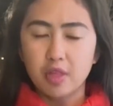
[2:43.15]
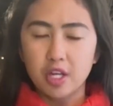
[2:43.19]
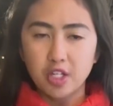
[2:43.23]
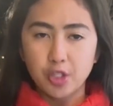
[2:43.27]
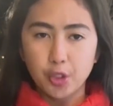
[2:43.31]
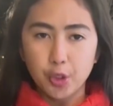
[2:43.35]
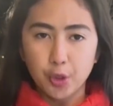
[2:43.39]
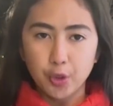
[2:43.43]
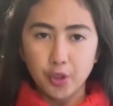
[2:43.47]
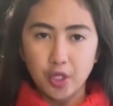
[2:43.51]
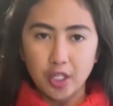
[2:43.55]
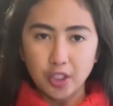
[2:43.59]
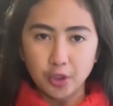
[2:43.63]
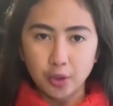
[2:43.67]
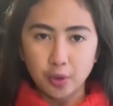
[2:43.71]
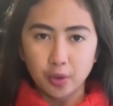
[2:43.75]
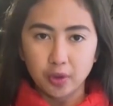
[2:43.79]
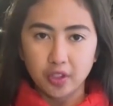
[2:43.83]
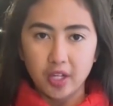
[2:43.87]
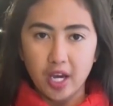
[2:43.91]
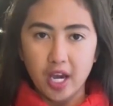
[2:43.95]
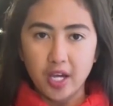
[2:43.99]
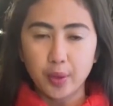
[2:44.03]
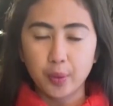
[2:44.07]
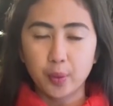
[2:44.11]
the
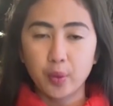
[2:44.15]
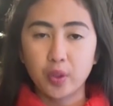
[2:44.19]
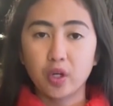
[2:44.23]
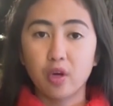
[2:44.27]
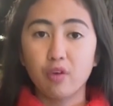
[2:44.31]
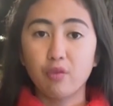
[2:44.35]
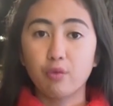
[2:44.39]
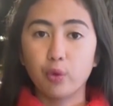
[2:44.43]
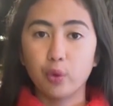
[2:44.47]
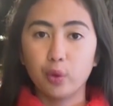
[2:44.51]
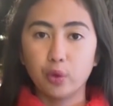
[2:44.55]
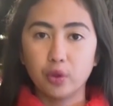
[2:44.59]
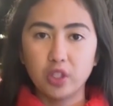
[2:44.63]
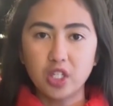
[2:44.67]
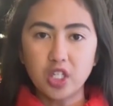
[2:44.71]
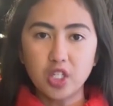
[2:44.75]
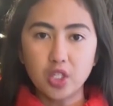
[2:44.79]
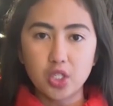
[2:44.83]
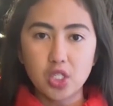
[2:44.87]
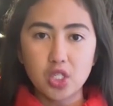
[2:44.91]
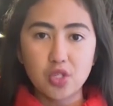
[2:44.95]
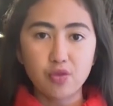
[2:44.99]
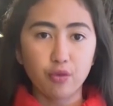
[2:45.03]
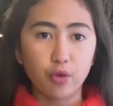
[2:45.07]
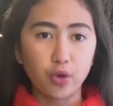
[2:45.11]
international gathering of world
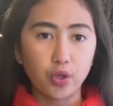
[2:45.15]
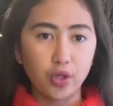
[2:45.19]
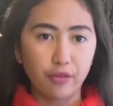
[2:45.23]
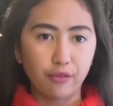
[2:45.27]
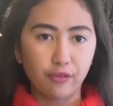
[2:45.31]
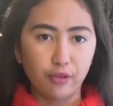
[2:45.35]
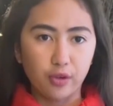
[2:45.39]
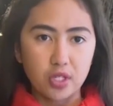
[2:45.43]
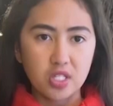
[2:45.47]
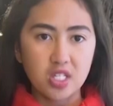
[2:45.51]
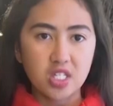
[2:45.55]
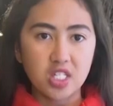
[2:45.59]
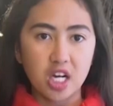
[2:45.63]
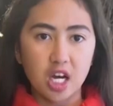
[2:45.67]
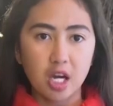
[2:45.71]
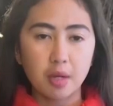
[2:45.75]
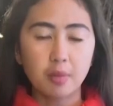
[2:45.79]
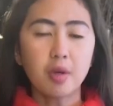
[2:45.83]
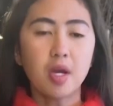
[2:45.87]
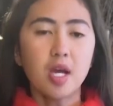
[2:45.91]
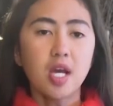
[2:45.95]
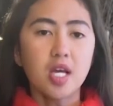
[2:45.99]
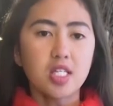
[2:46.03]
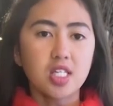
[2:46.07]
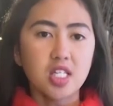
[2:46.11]
leaders for the first time